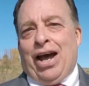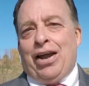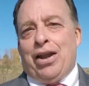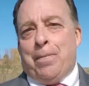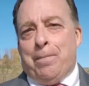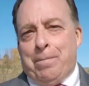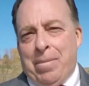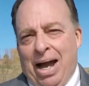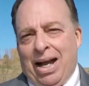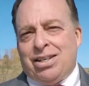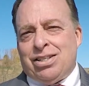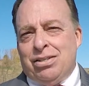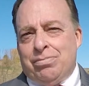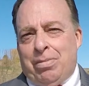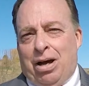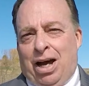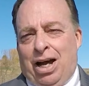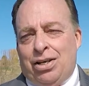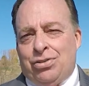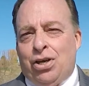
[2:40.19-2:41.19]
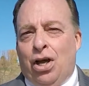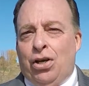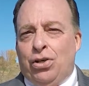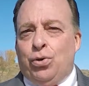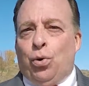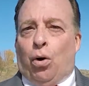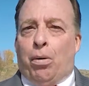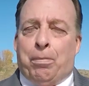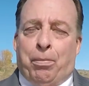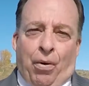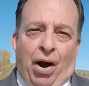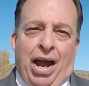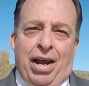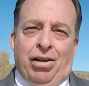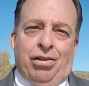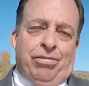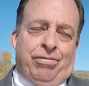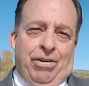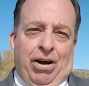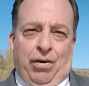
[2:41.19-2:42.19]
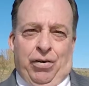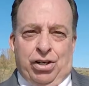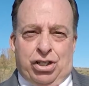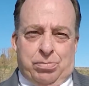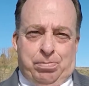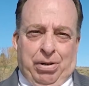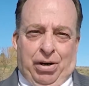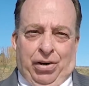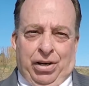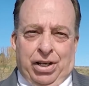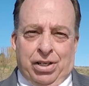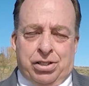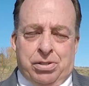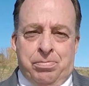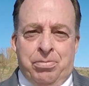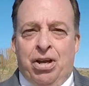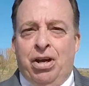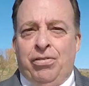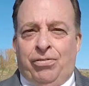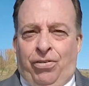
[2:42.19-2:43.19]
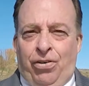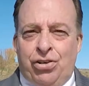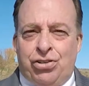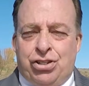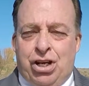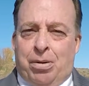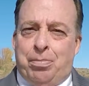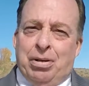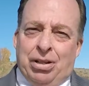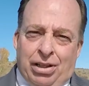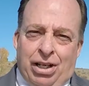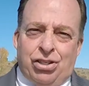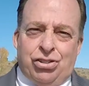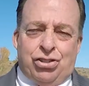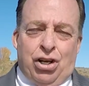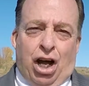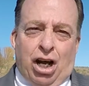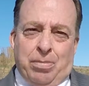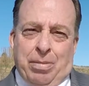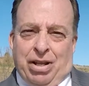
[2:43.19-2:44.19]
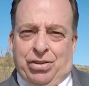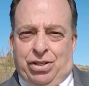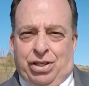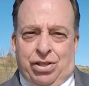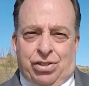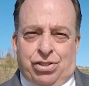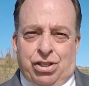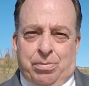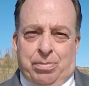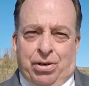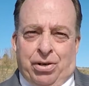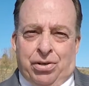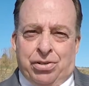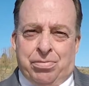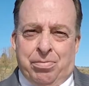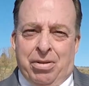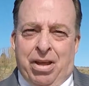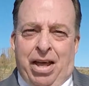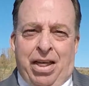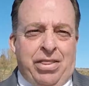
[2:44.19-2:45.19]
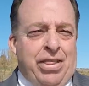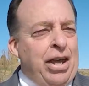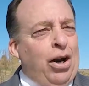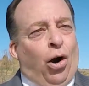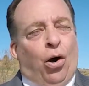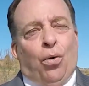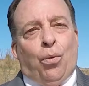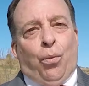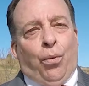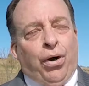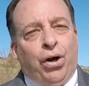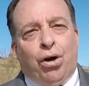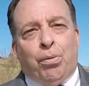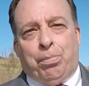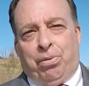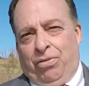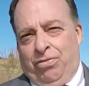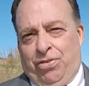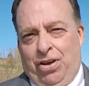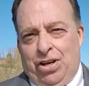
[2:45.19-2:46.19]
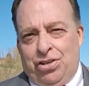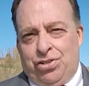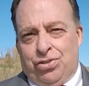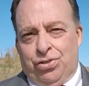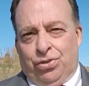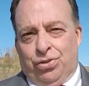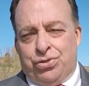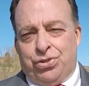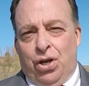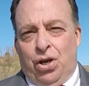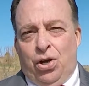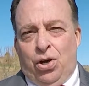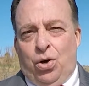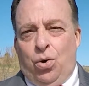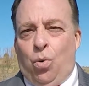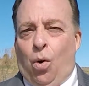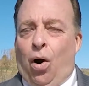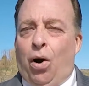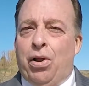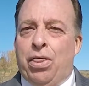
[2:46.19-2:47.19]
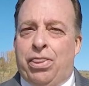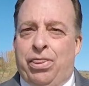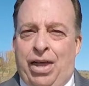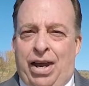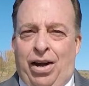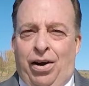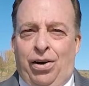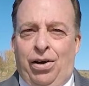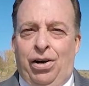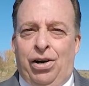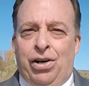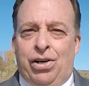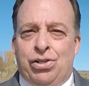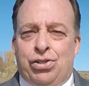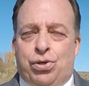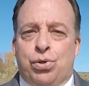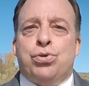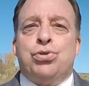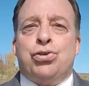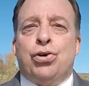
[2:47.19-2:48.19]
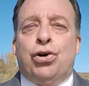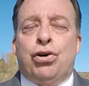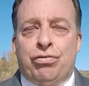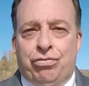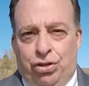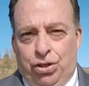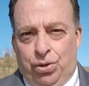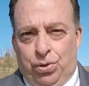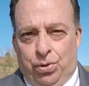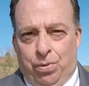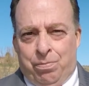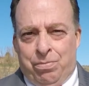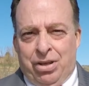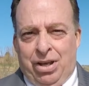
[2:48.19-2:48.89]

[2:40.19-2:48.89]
to maximize your bridal fair experience. First up, let's talk about the exhibitors. They are real professionals who are there to serve you.